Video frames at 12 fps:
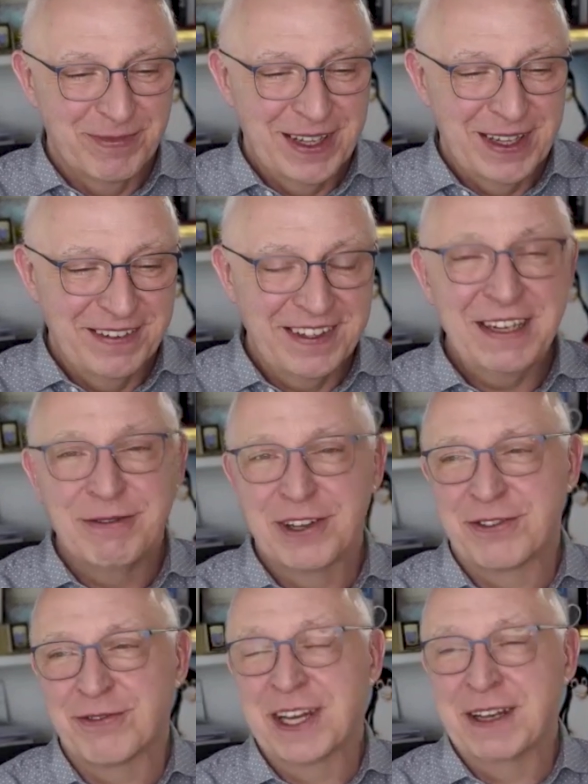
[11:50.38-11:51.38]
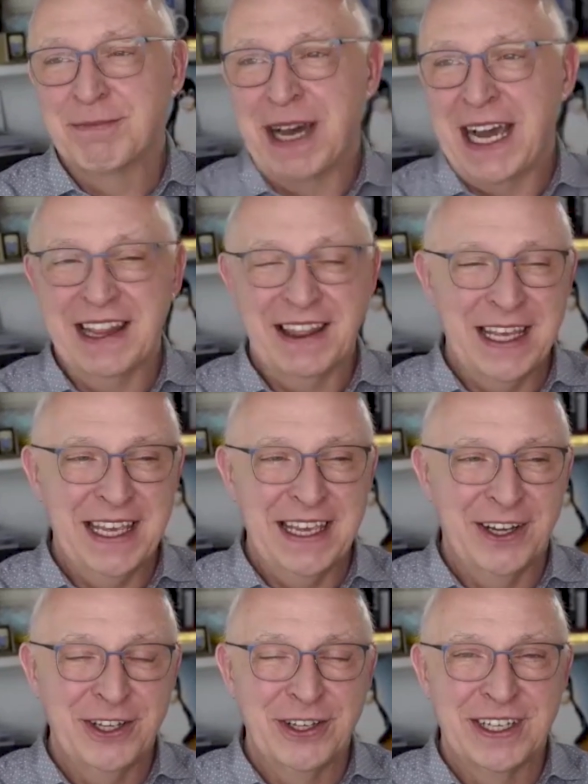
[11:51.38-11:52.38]
C was written by
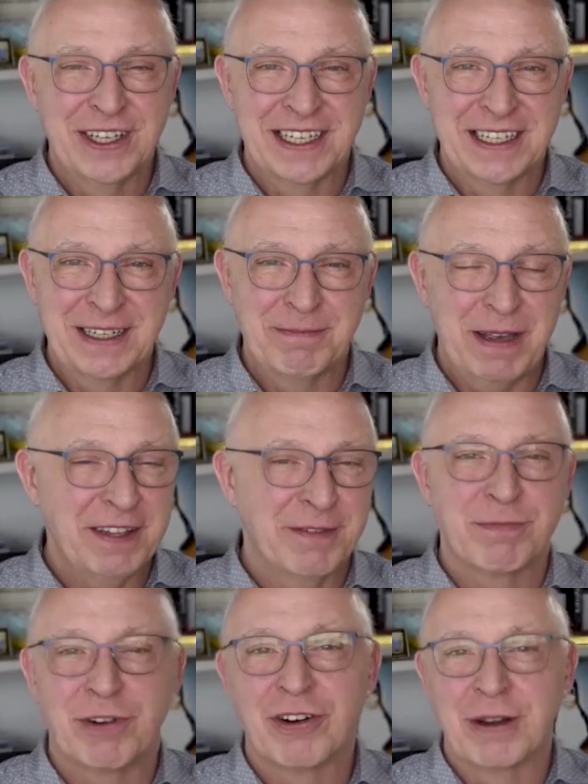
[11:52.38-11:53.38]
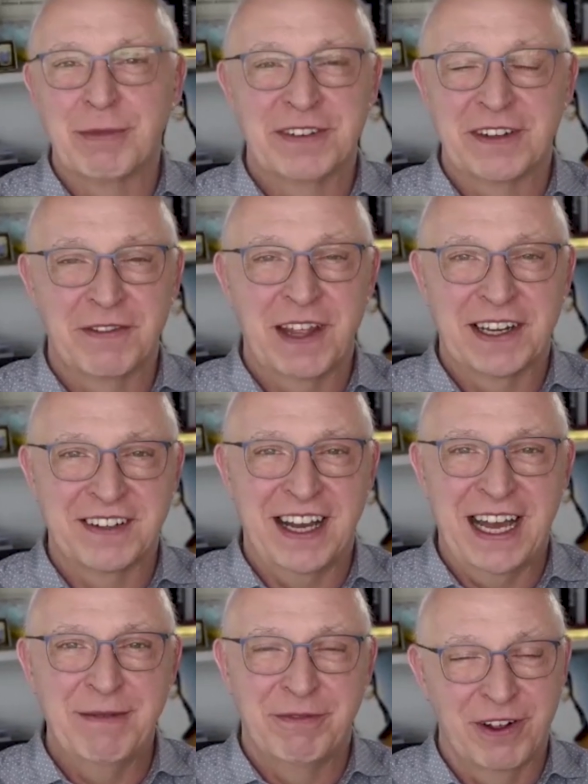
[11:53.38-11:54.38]
the best programmers of their
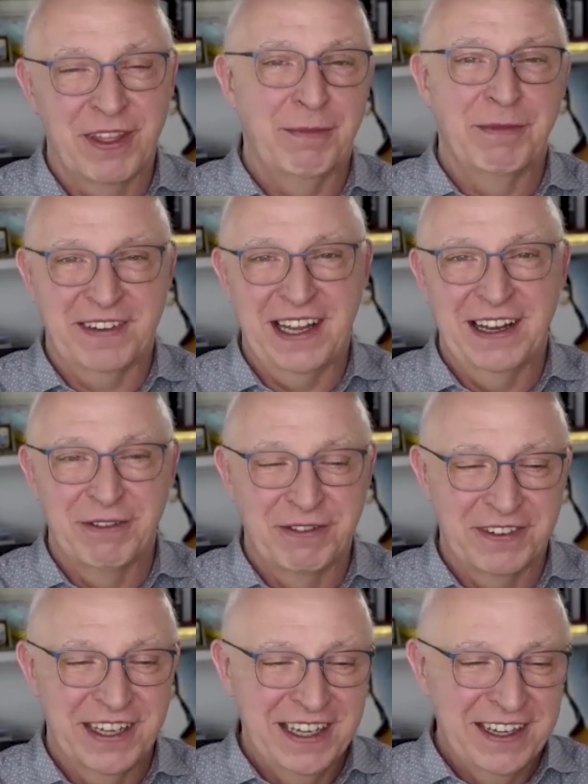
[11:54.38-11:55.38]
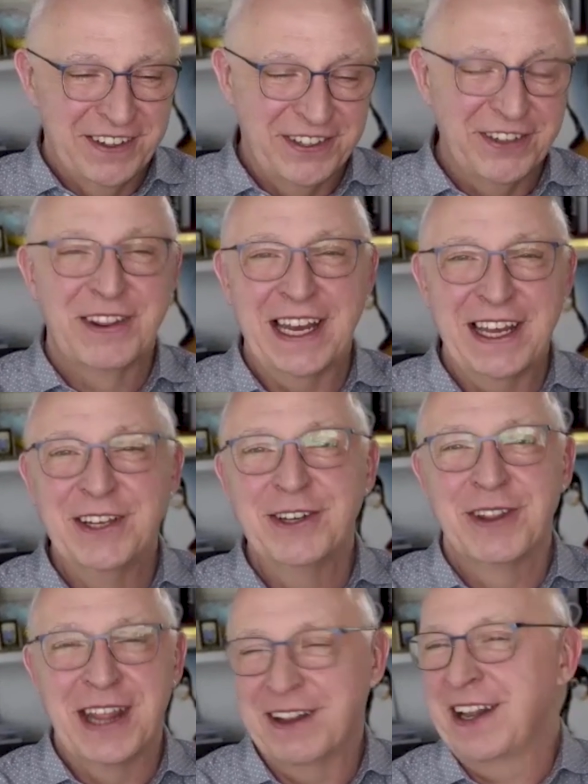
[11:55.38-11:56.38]
time for themselves. So they
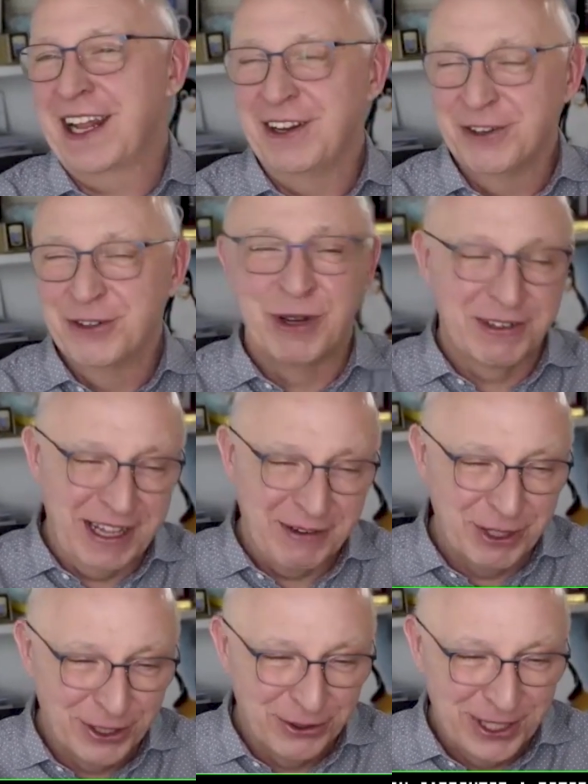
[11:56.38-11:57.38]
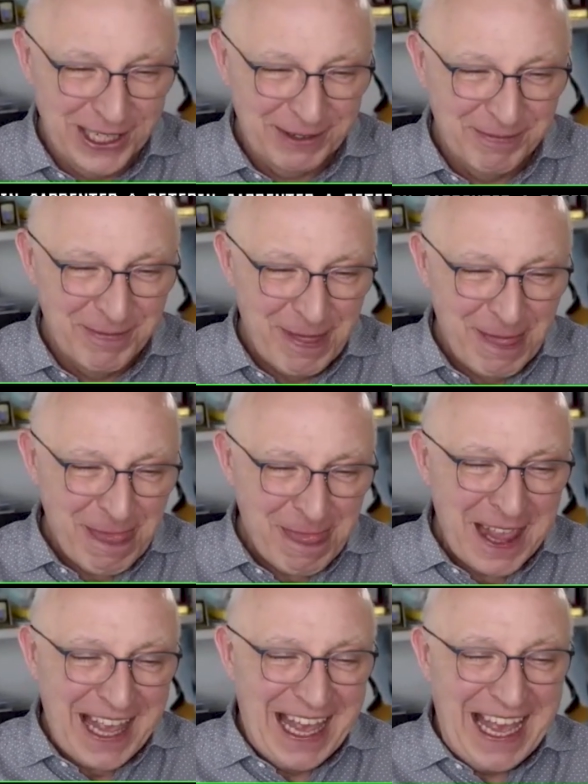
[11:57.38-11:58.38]
knew that they knew what they were doing.
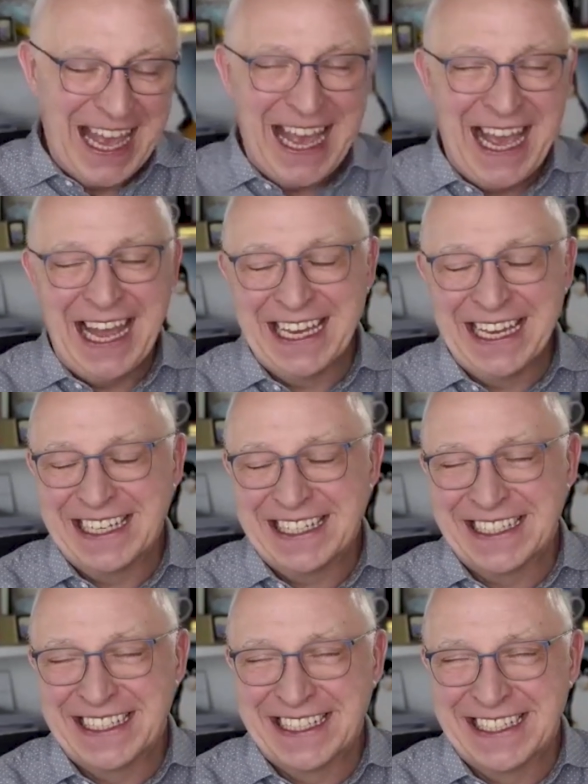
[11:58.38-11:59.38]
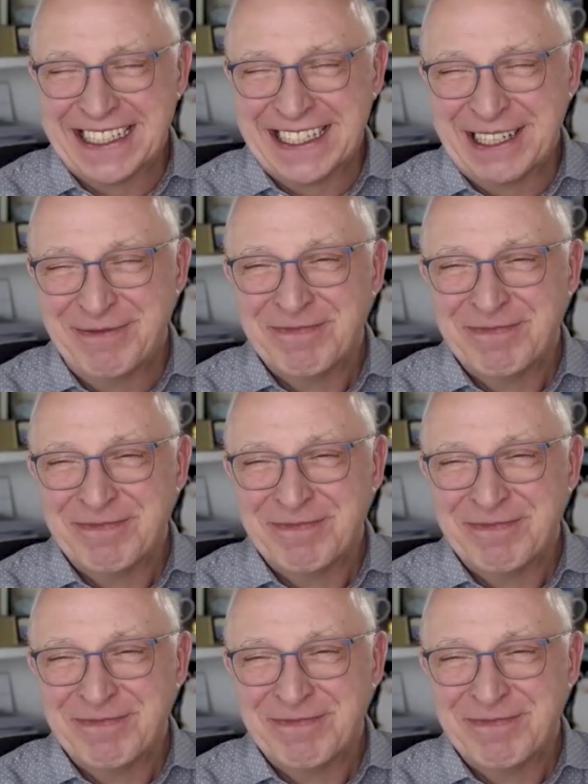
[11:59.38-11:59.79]
And C++